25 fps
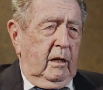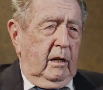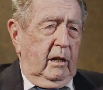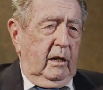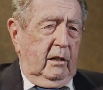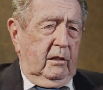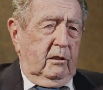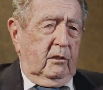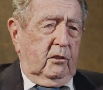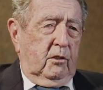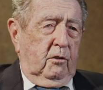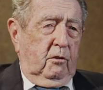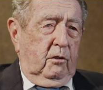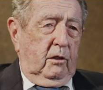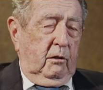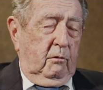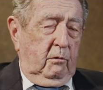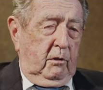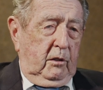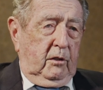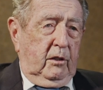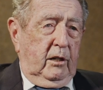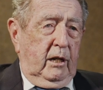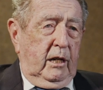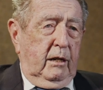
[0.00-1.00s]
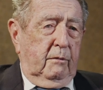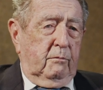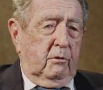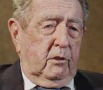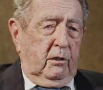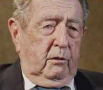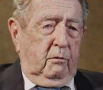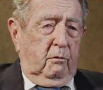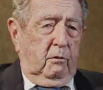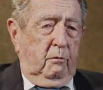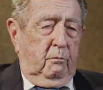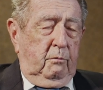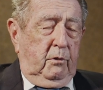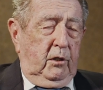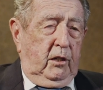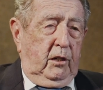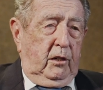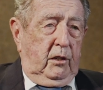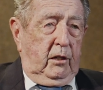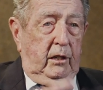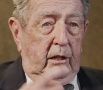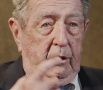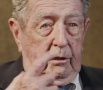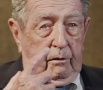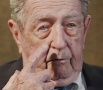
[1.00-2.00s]
and so there were camps that were
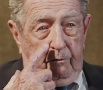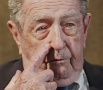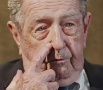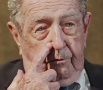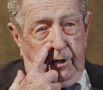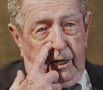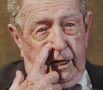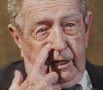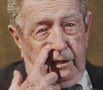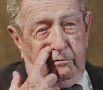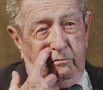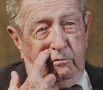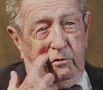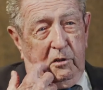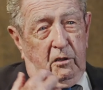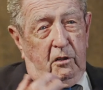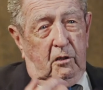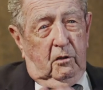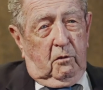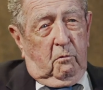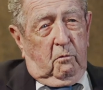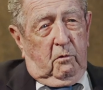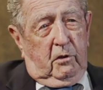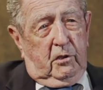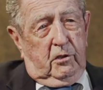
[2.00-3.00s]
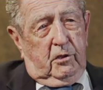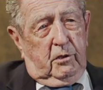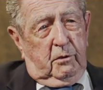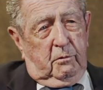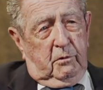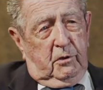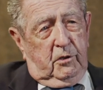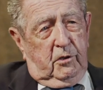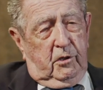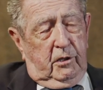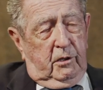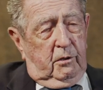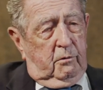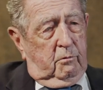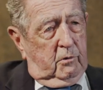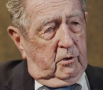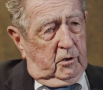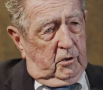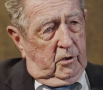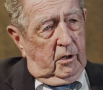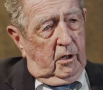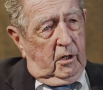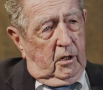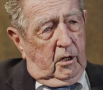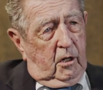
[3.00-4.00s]
being hit. In fact, one of the ones that was hit
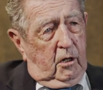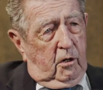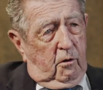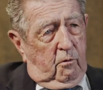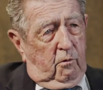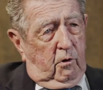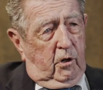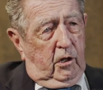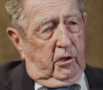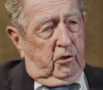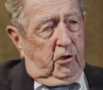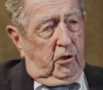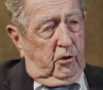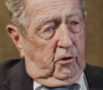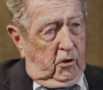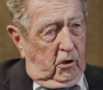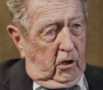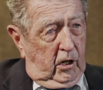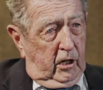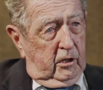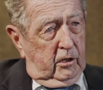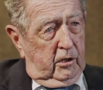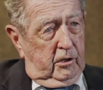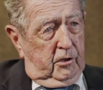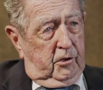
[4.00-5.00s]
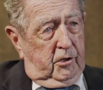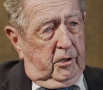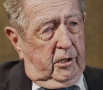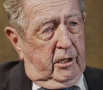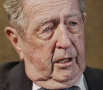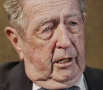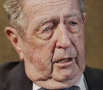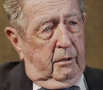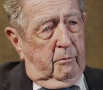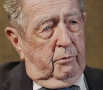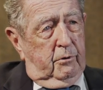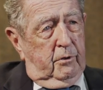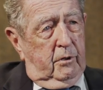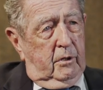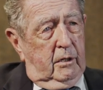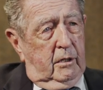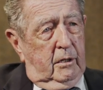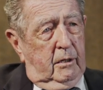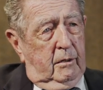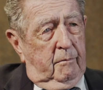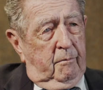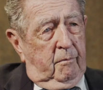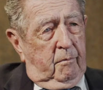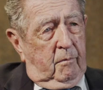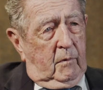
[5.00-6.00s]
was Roger Donlon's camp
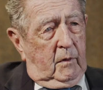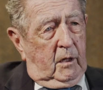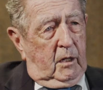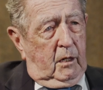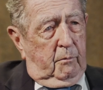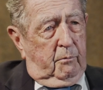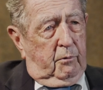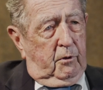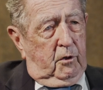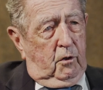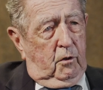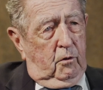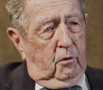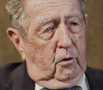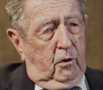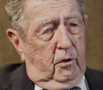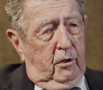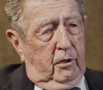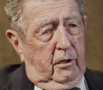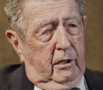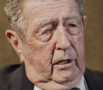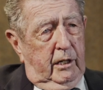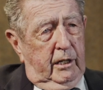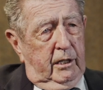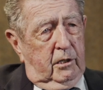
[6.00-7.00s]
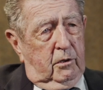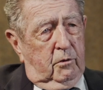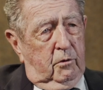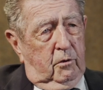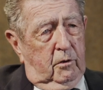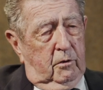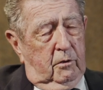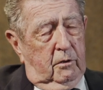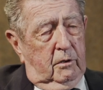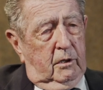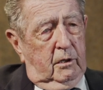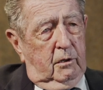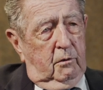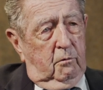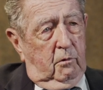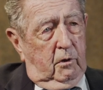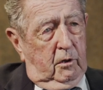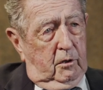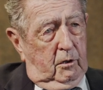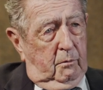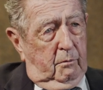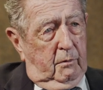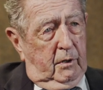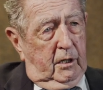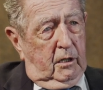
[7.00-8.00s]
up in Northern Corps, and he
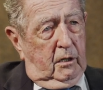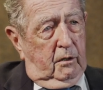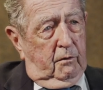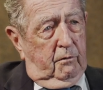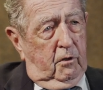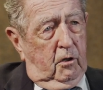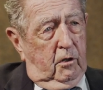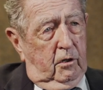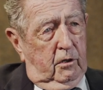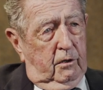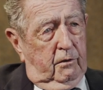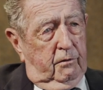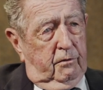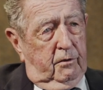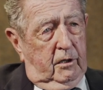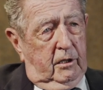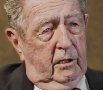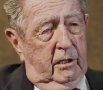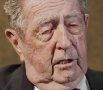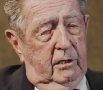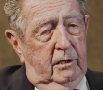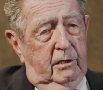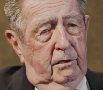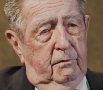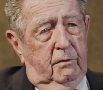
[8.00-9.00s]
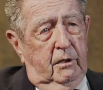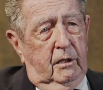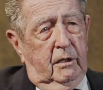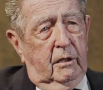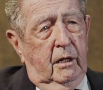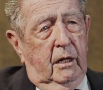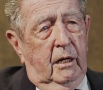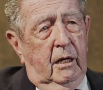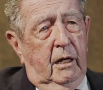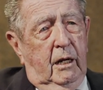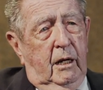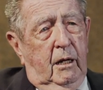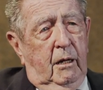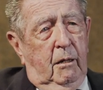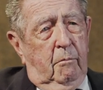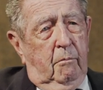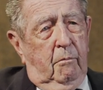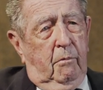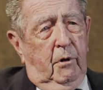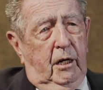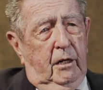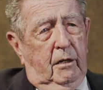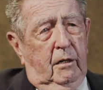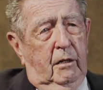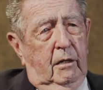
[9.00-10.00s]
won the Medal of Honor for that evening.
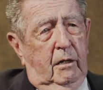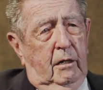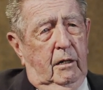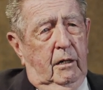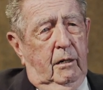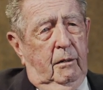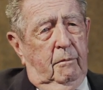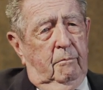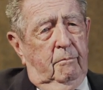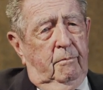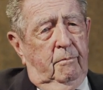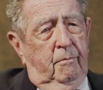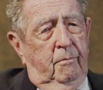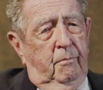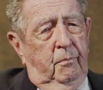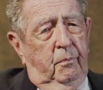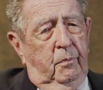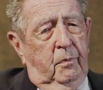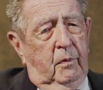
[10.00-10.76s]
But um,